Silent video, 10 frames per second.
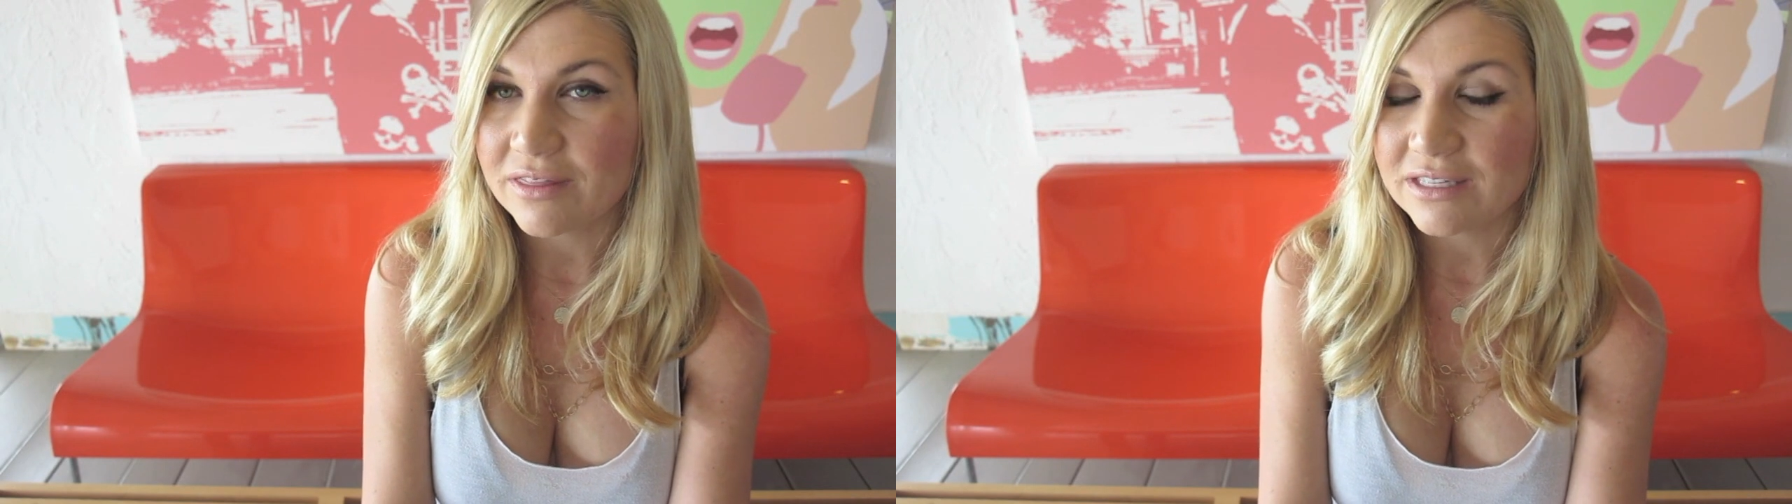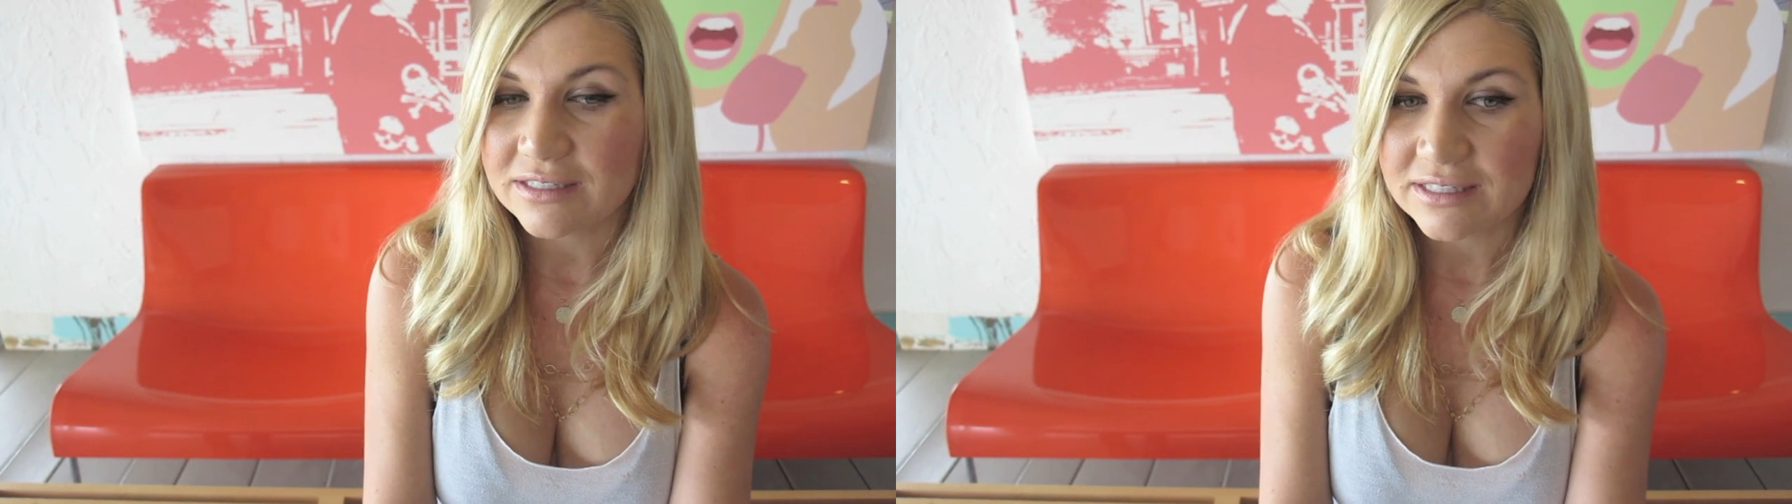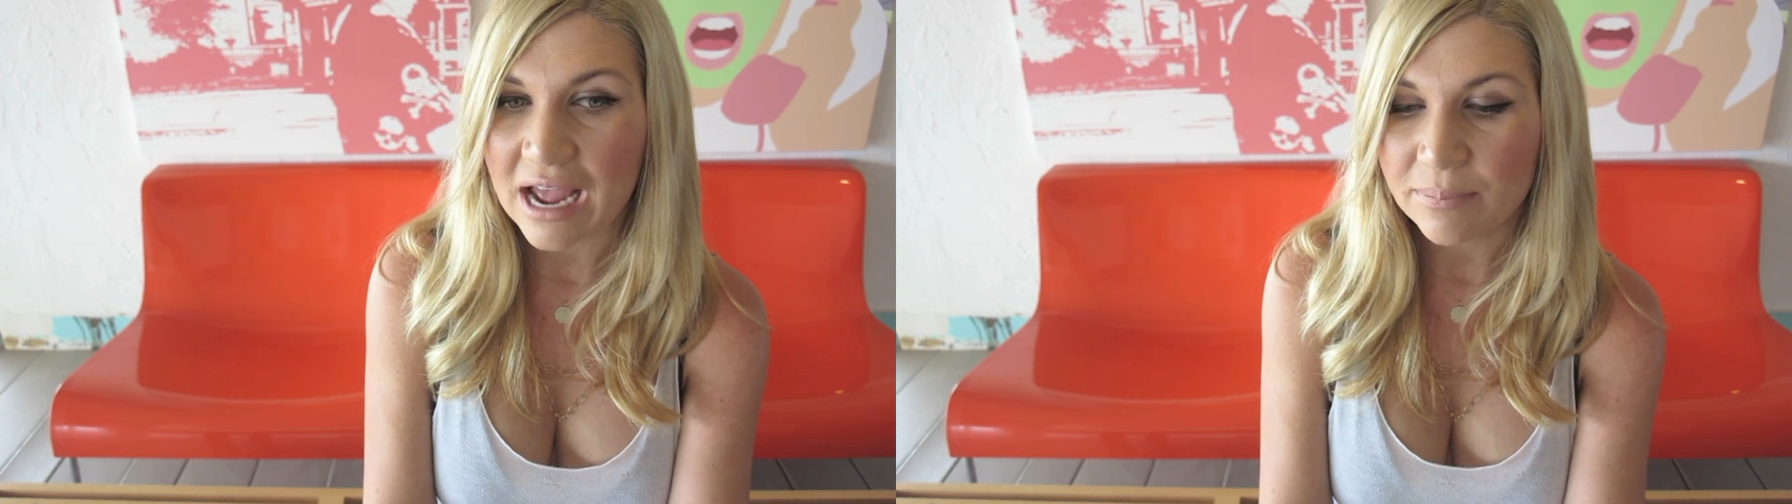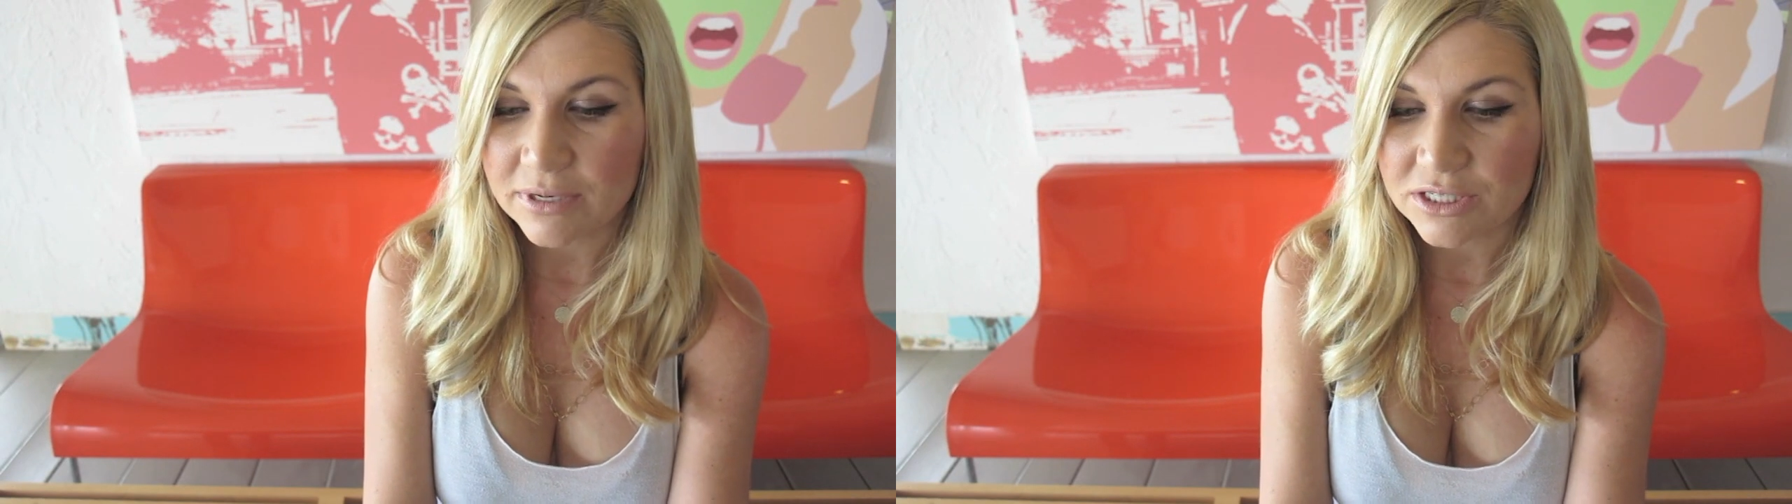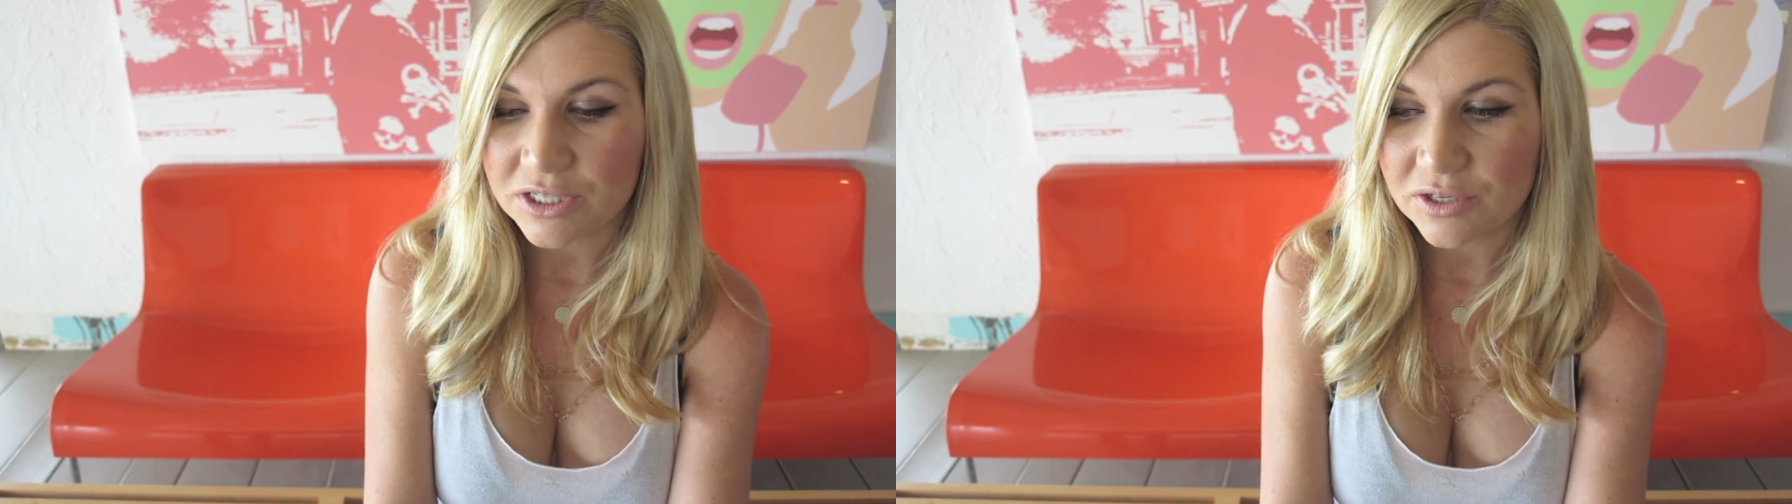this has
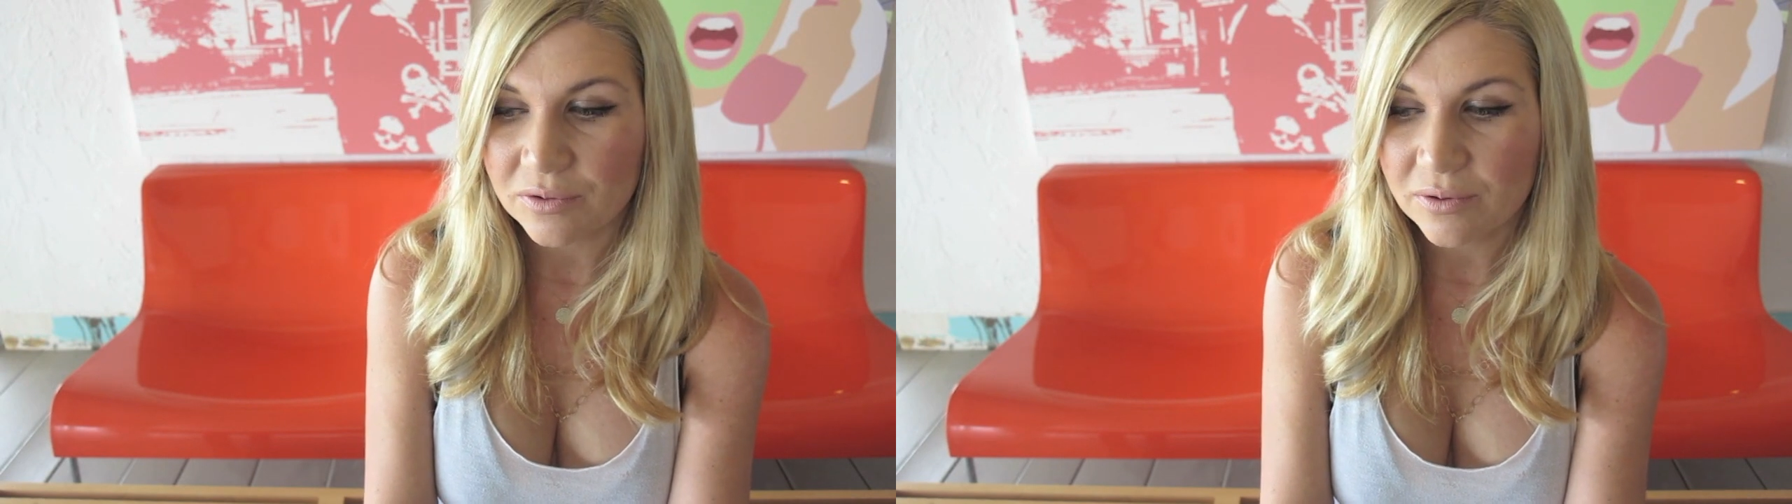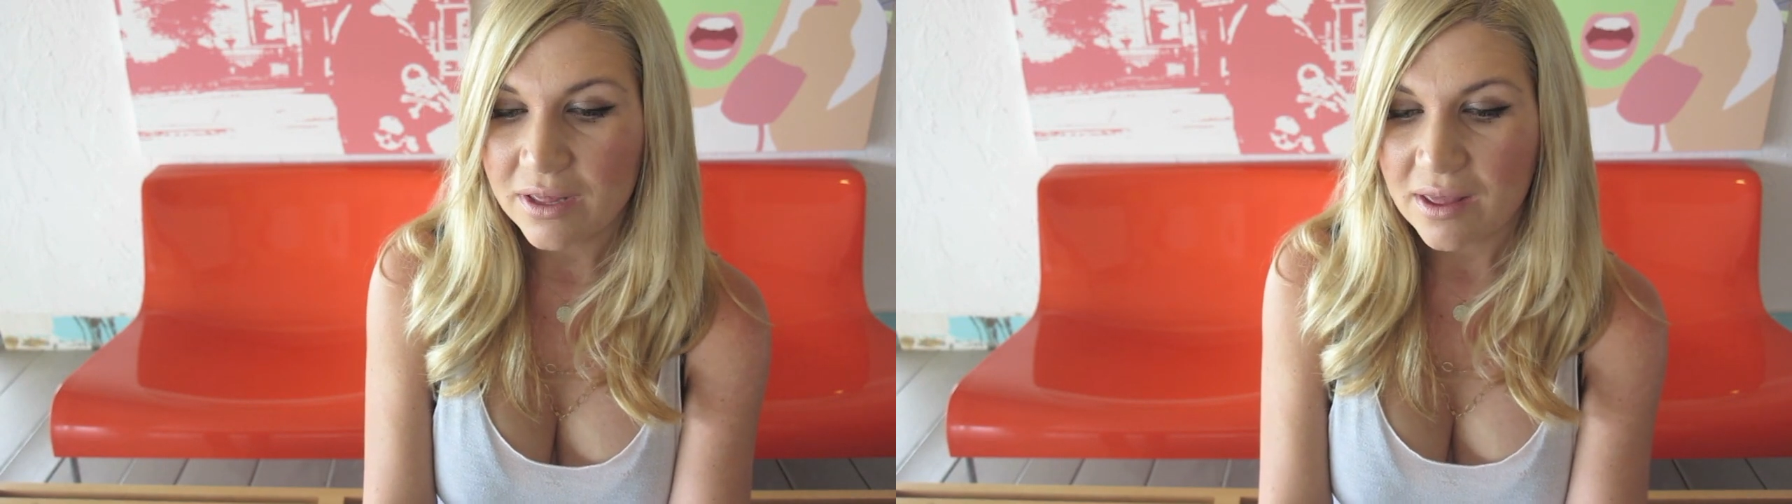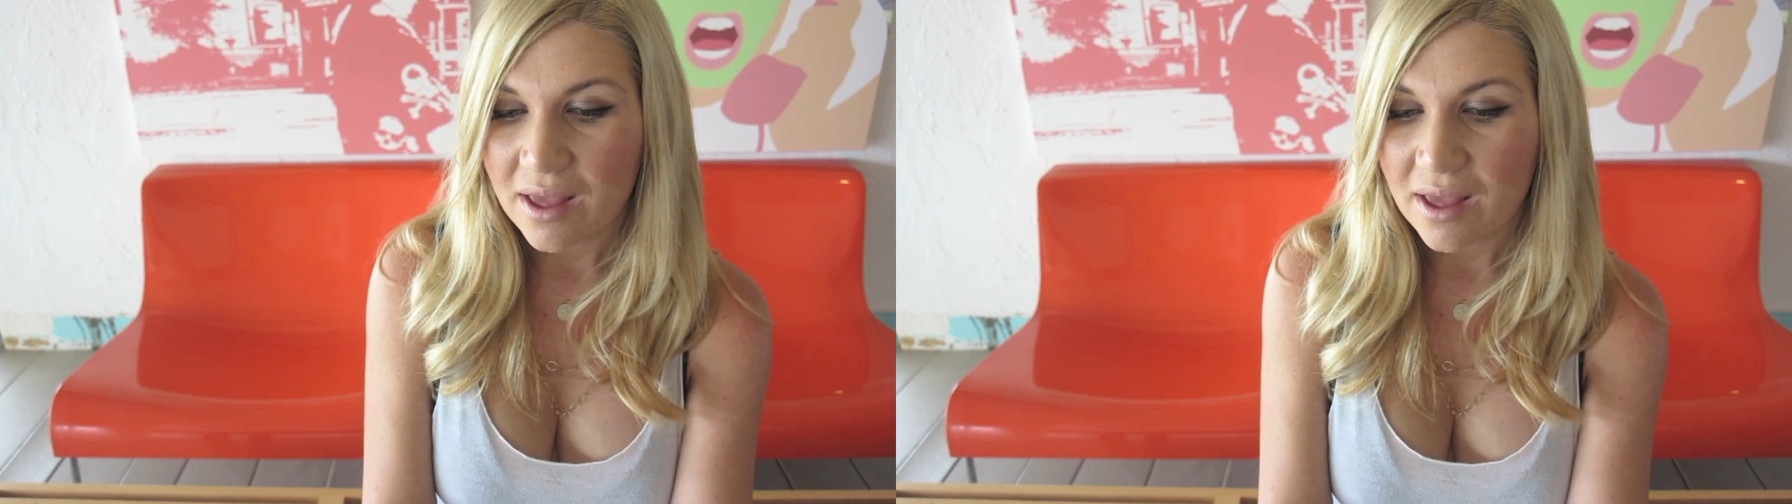happened to you,